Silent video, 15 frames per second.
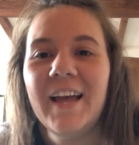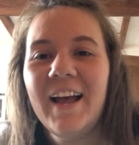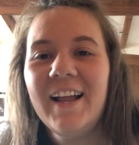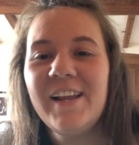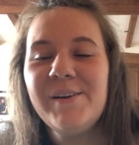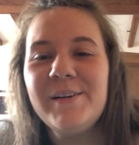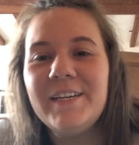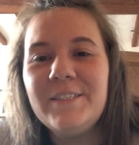
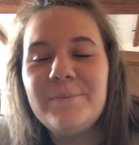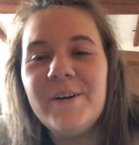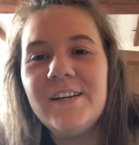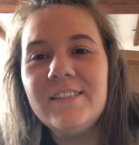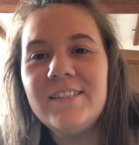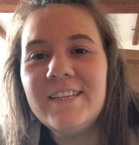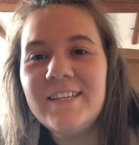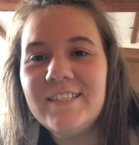Hello English
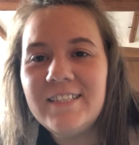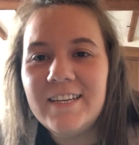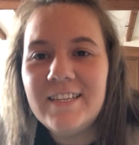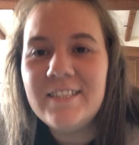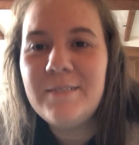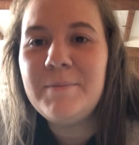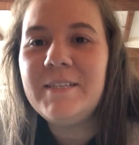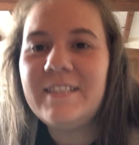Martyrs,
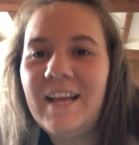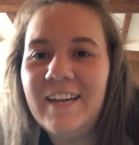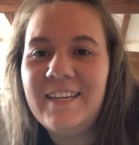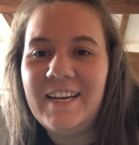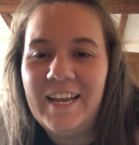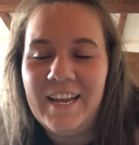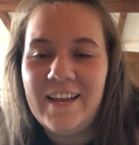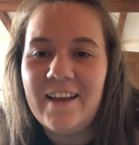it's Miss
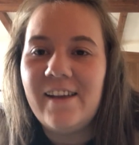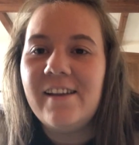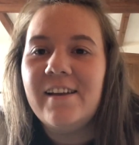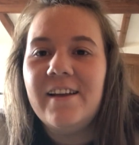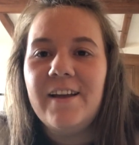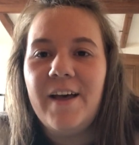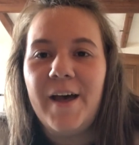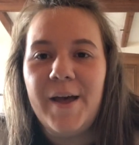Allen here.
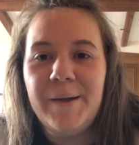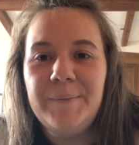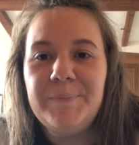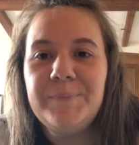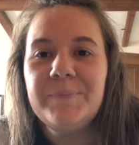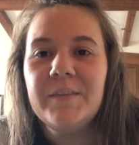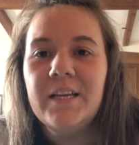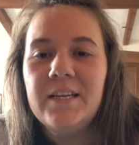
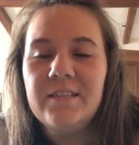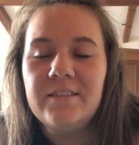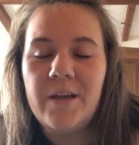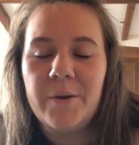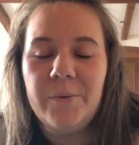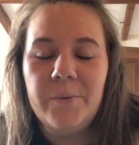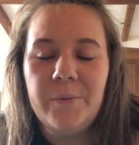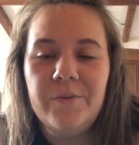
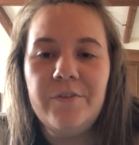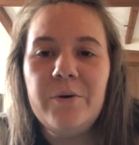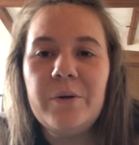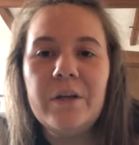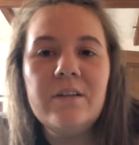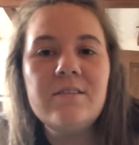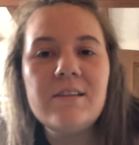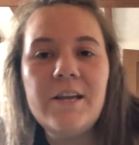So we've all
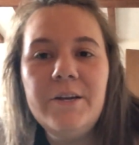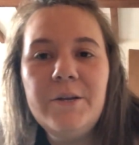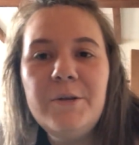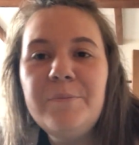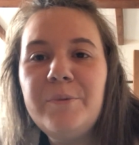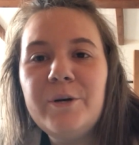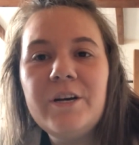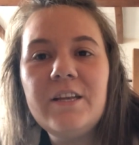got a new
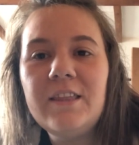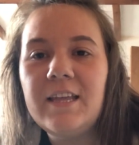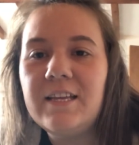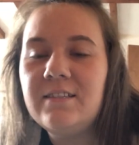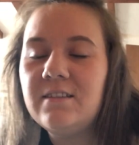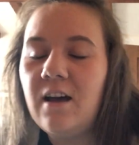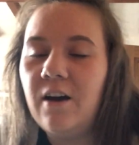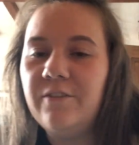book
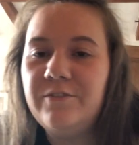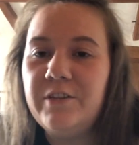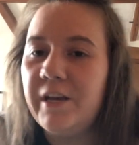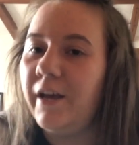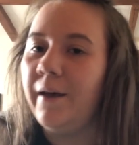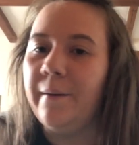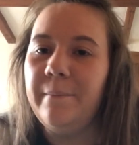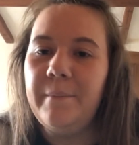this half
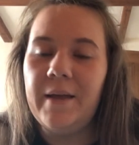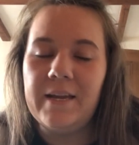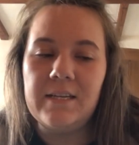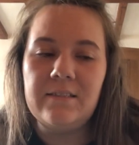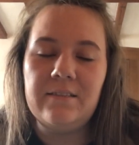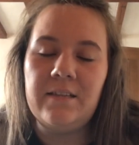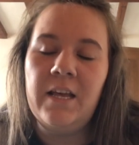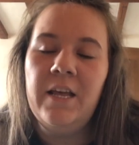term.
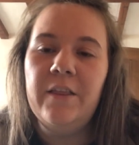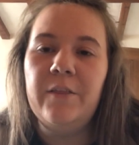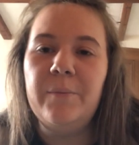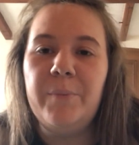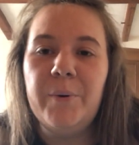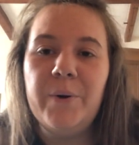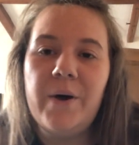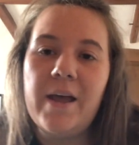It's The
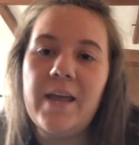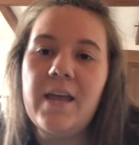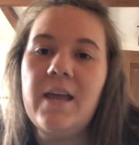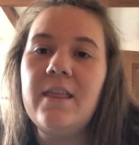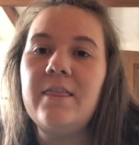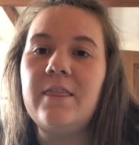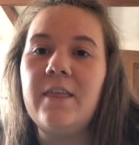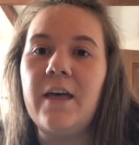Boy,
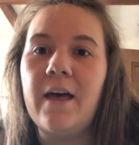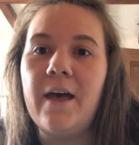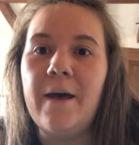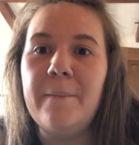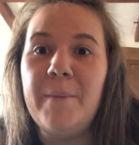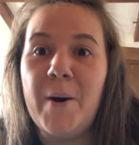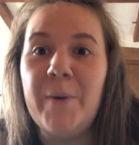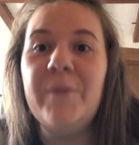
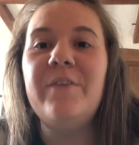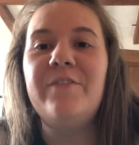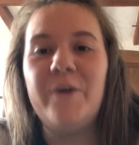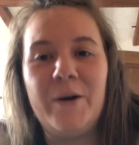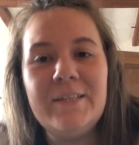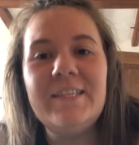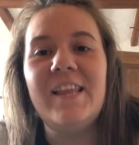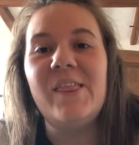the Mole, the
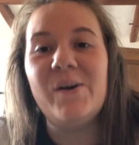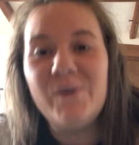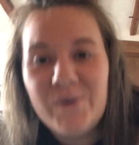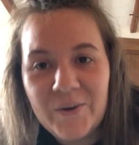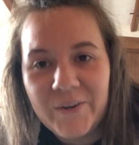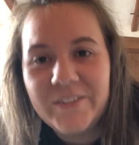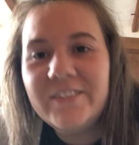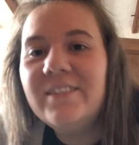Fox and the
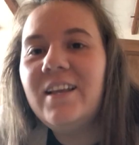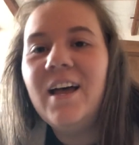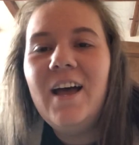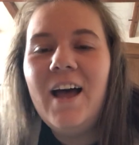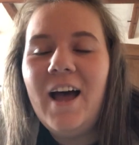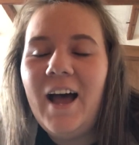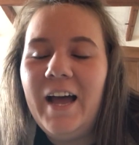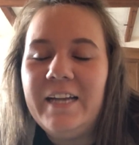Horse.
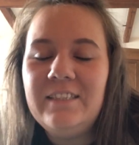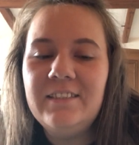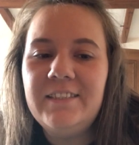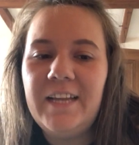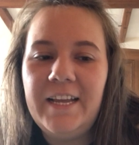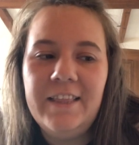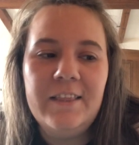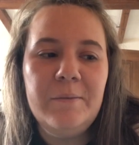And
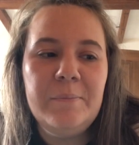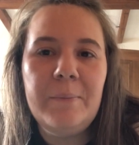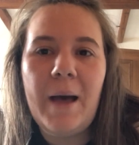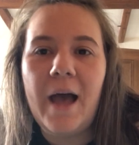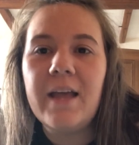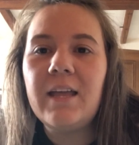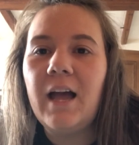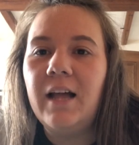in the
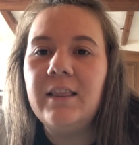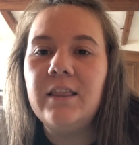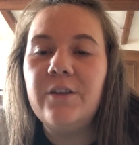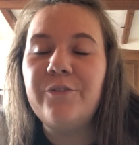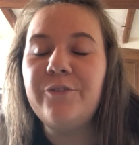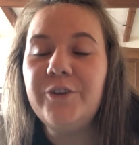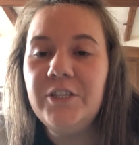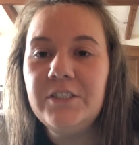back and the
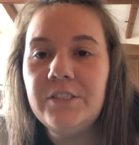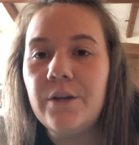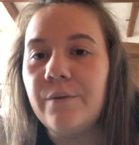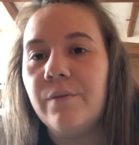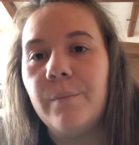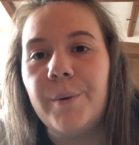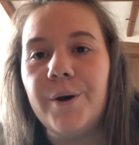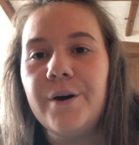front
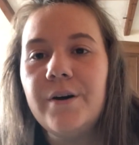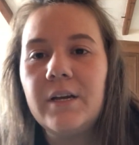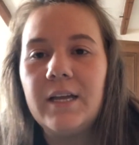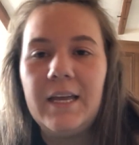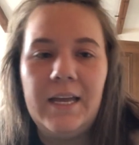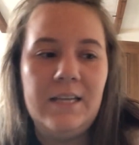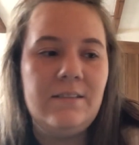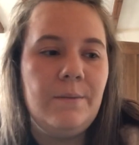of the book
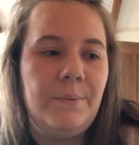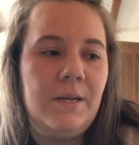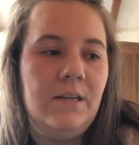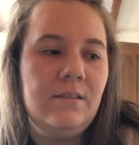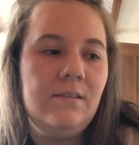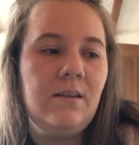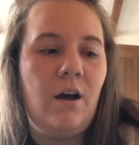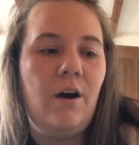is a
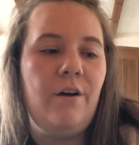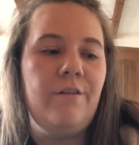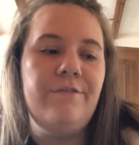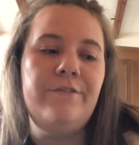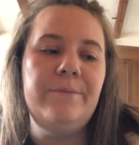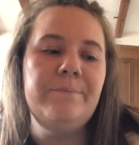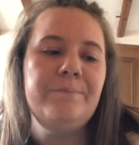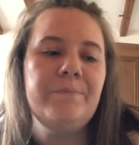piece
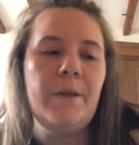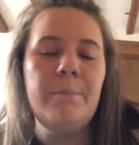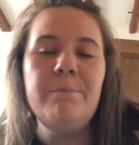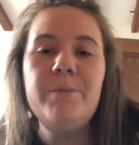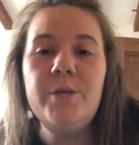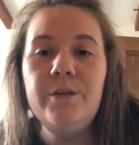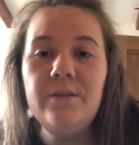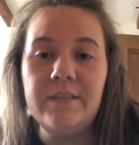of
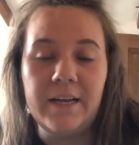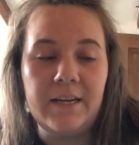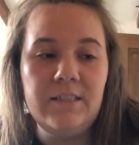music.